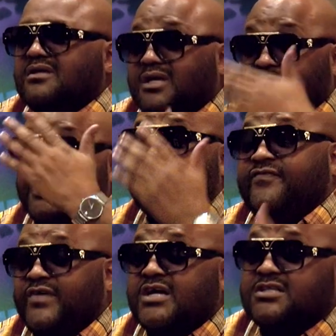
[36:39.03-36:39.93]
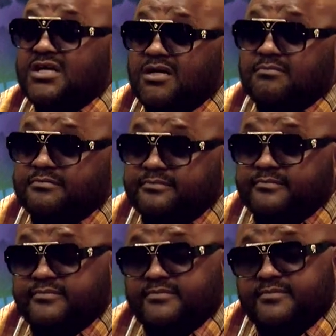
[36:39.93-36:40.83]
And that's fucked up
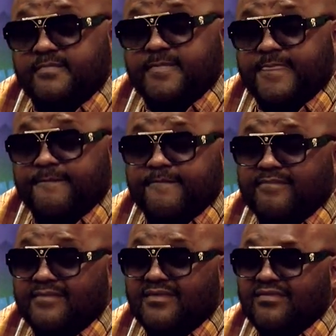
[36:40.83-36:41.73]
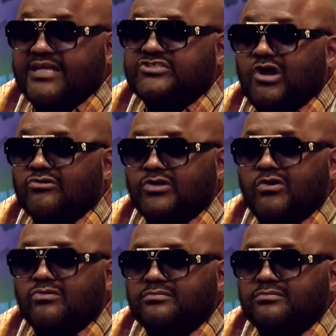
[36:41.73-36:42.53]
that y'all don't.